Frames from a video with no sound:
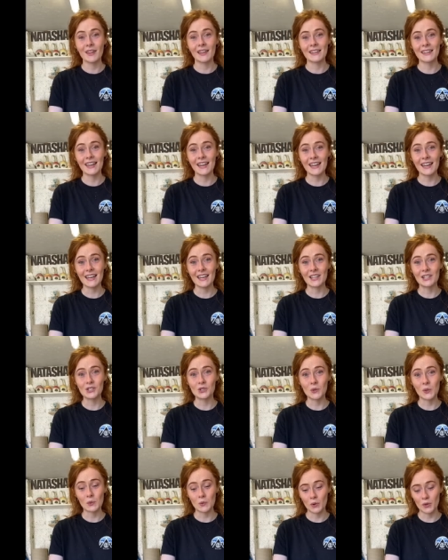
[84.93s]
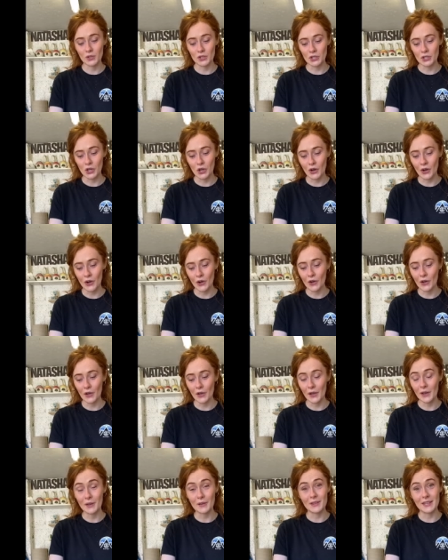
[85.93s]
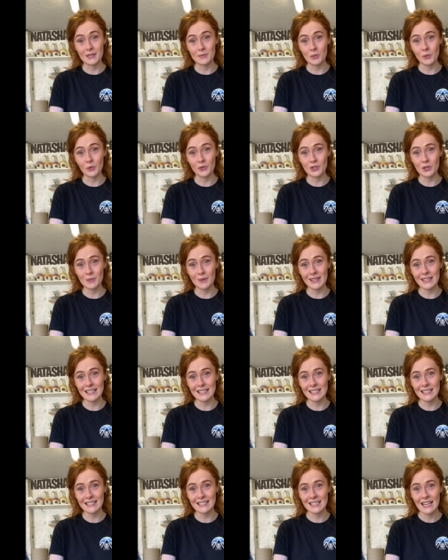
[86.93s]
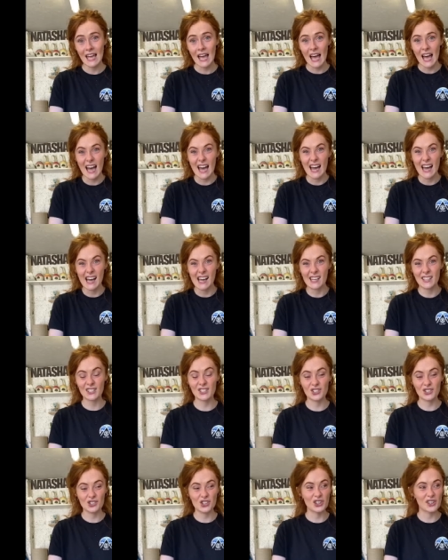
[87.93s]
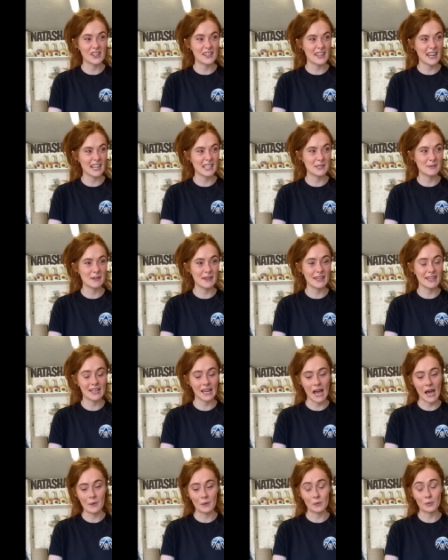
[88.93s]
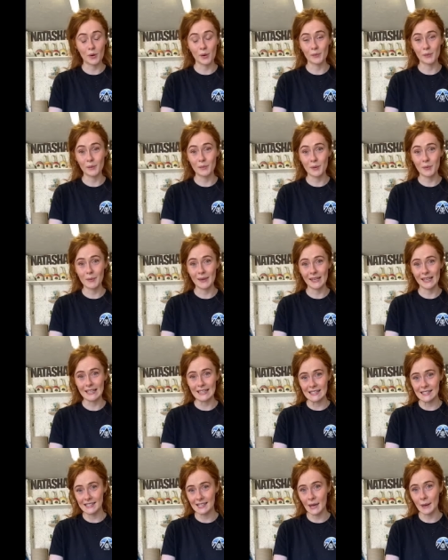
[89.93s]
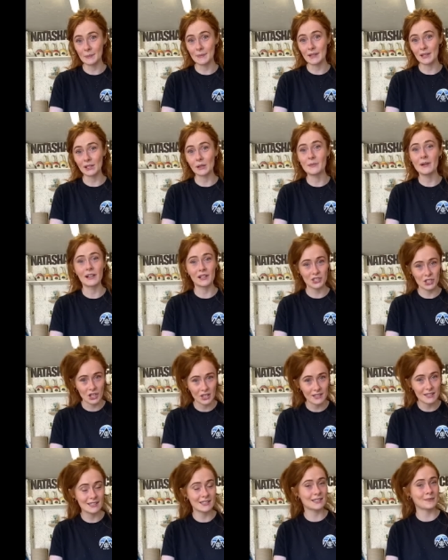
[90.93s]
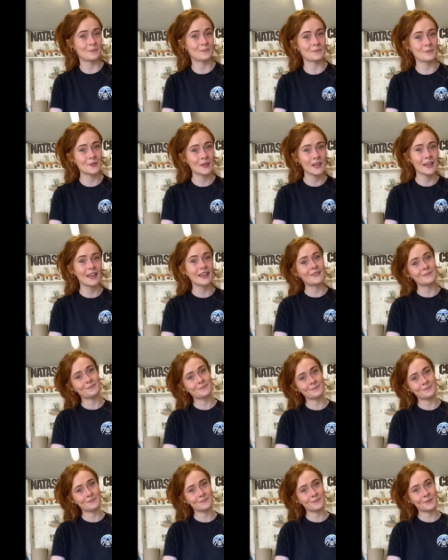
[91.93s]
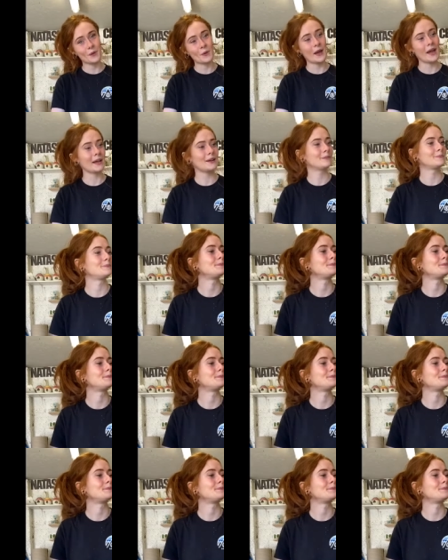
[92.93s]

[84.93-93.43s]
yeah, enjoy watching how these bowls are made. And tune in next week, I will probably be making some little milk jugs. Okay,